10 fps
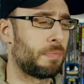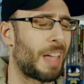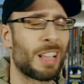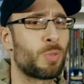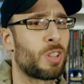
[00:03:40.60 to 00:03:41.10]

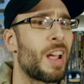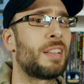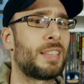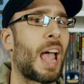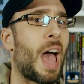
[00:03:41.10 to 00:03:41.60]
That's what they're
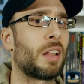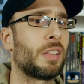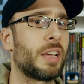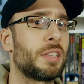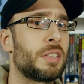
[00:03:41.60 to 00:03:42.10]
hinting at,
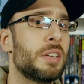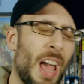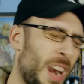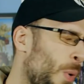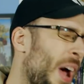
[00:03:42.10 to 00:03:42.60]
at least.
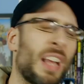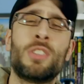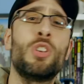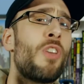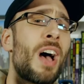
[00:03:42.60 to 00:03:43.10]
Anyway, in
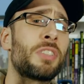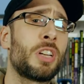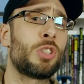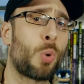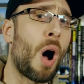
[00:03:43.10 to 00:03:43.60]

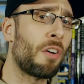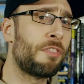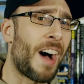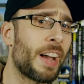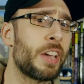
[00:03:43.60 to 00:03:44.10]

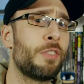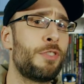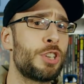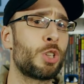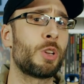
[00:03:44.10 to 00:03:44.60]
2012, Valiant
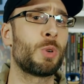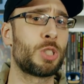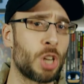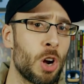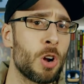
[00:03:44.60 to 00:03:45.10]
officially
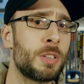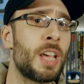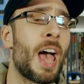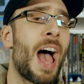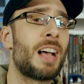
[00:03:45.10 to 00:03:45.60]
returned
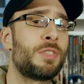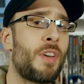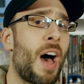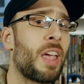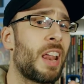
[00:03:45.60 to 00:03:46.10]
as
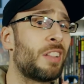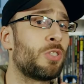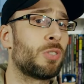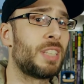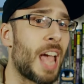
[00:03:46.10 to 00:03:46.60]
Valiant
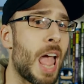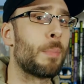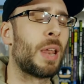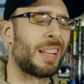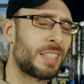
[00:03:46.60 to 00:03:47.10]

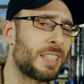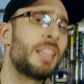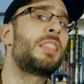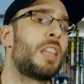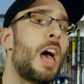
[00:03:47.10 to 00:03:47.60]
Entertainment, and
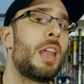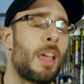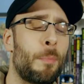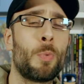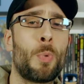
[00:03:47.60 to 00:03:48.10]
since then,
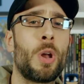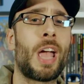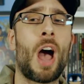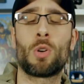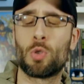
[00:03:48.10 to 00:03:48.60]
they've been
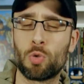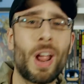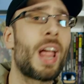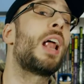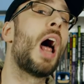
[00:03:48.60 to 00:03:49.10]
putting out
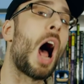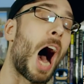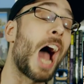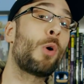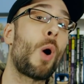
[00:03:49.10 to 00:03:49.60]
great,
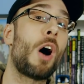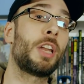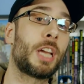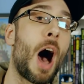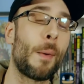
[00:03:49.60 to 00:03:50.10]

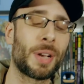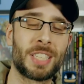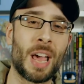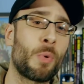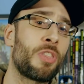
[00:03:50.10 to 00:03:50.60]
high-quality comics
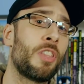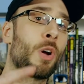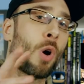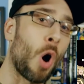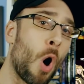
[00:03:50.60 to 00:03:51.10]
set within
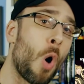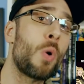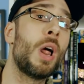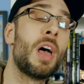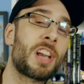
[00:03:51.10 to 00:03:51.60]
their
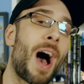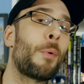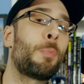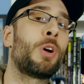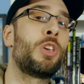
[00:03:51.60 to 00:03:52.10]
own
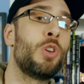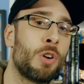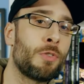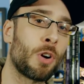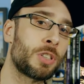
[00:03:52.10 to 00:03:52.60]
comic book
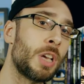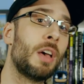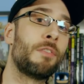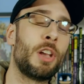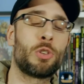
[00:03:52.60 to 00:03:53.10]
universe
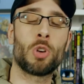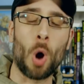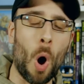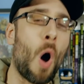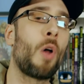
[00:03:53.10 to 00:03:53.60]
featuring
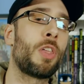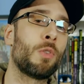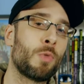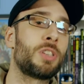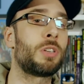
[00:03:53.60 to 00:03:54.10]
all the
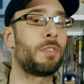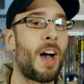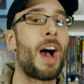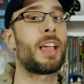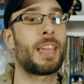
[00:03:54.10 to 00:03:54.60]
original
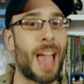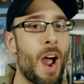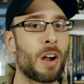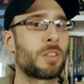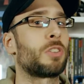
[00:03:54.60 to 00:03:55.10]
Valiant
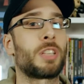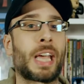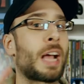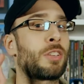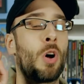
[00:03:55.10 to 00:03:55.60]
characters
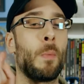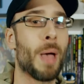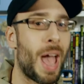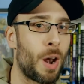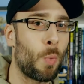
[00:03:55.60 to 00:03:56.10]
like X-O
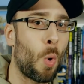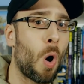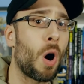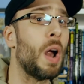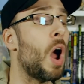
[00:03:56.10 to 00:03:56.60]

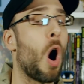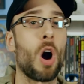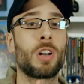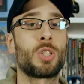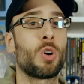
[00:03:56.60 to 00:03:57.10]
Manowar,
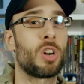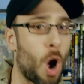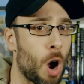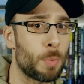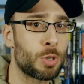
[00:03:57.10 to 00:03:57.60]
Archer and
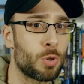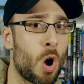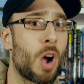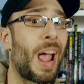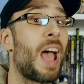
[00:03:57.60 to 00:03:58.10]

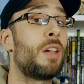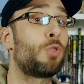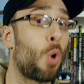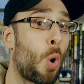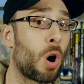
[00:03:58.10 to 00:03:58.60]
Armstrong, and
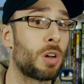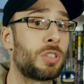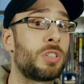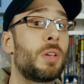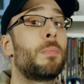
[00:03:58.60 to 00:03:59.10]
of
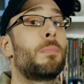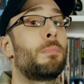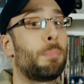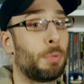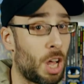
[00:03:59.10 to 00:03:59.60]
course,
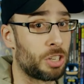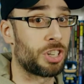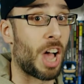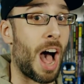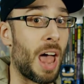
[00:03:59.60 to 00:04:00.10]

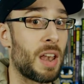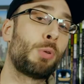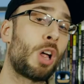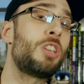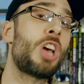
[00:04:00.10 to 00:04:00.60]
Bloodshot.
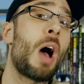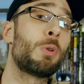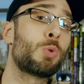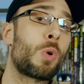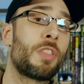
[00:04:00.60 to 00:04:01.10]
Bloodshot
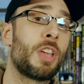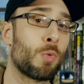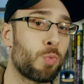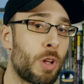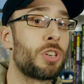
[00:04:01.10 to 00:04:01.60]
was one of the
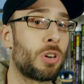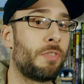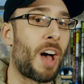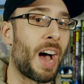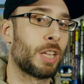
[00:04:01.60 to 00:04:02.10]
original
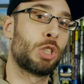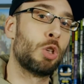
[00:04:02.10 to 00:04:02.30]
Valiant